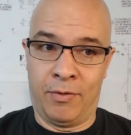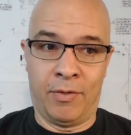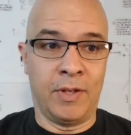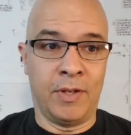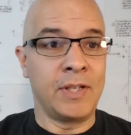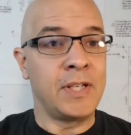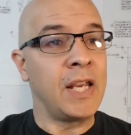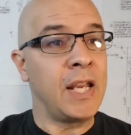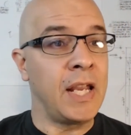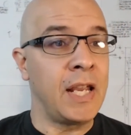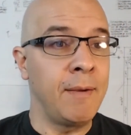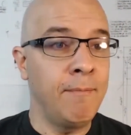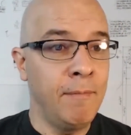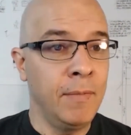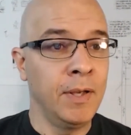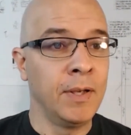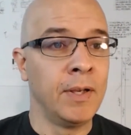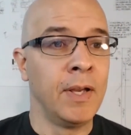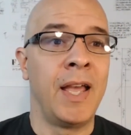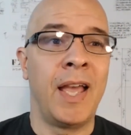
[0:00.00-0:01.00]
the
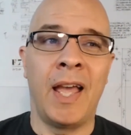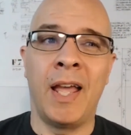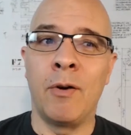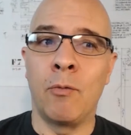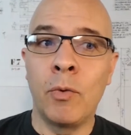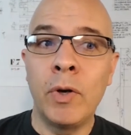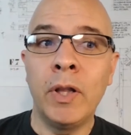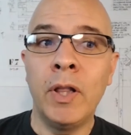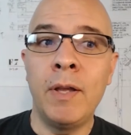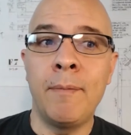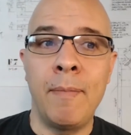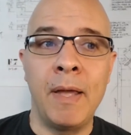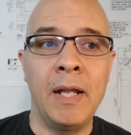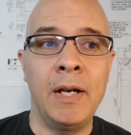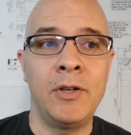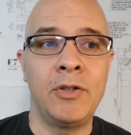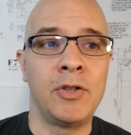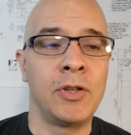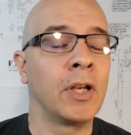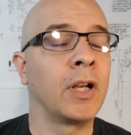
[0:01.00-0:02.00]
team and really
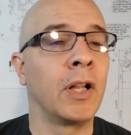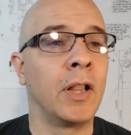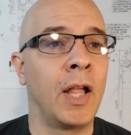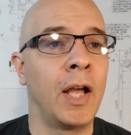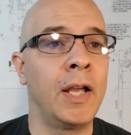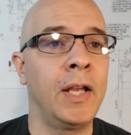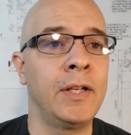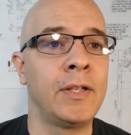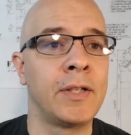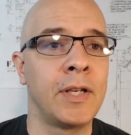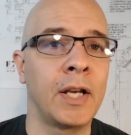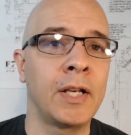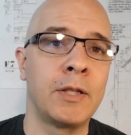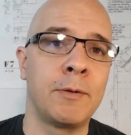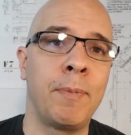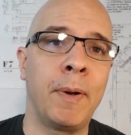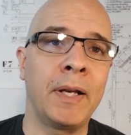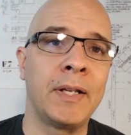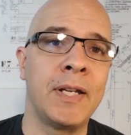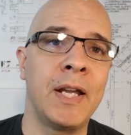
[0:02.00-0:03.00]
manage the client's
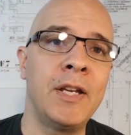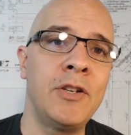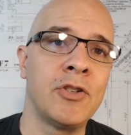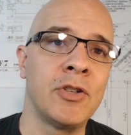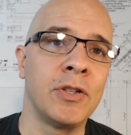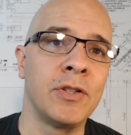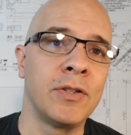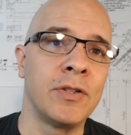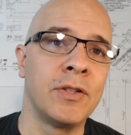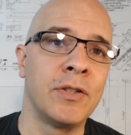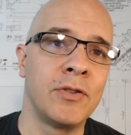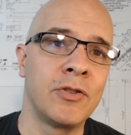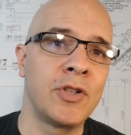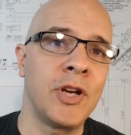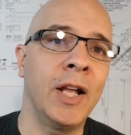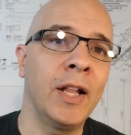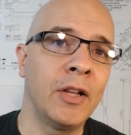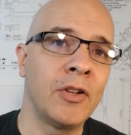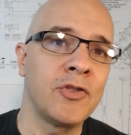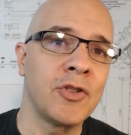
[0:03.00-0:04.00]
expectations. It's
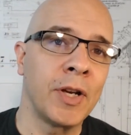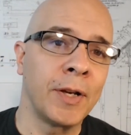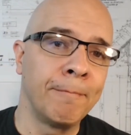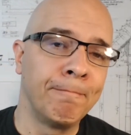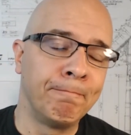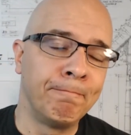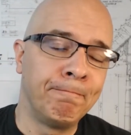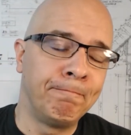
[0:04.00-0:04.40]
challenging.